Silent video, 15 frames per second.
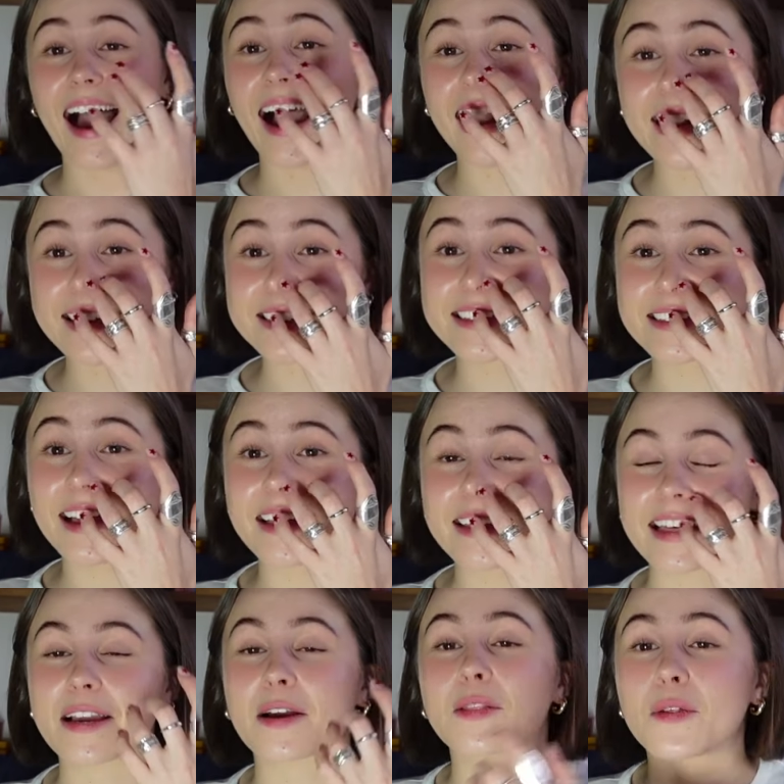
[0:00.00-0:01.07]
It's
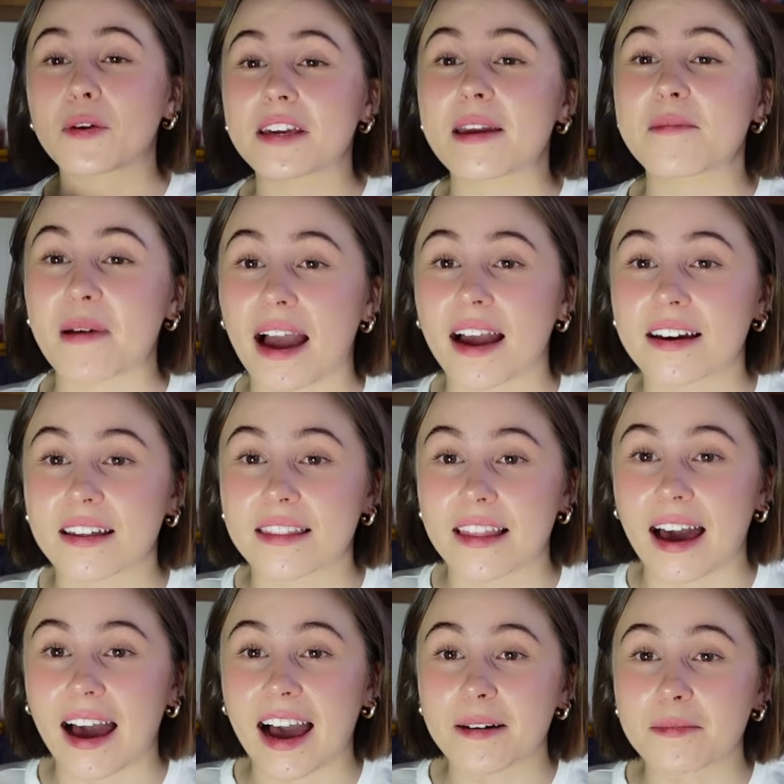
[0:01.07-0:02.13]
like, looking back on
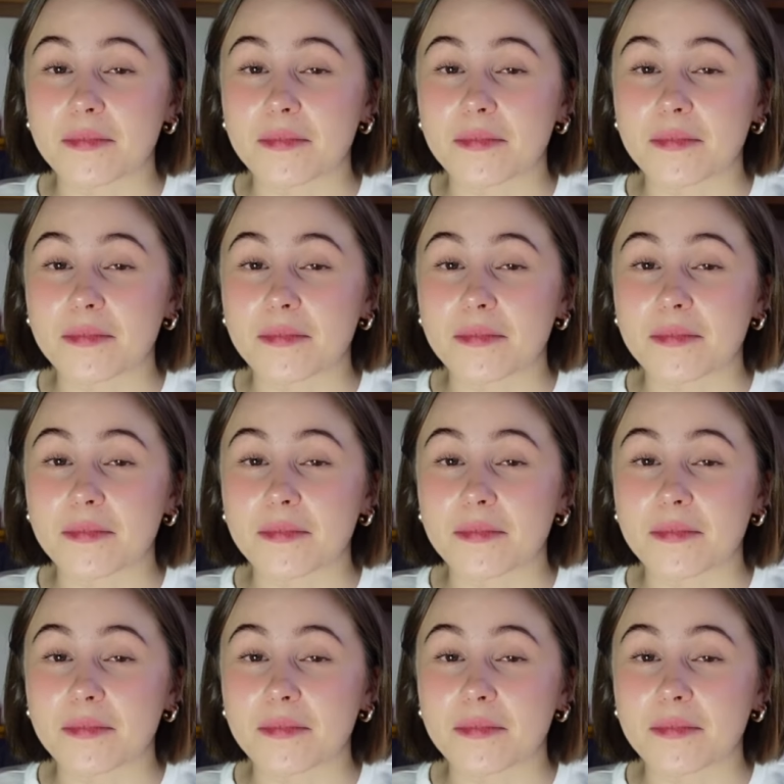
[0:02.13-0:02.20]
that, I'm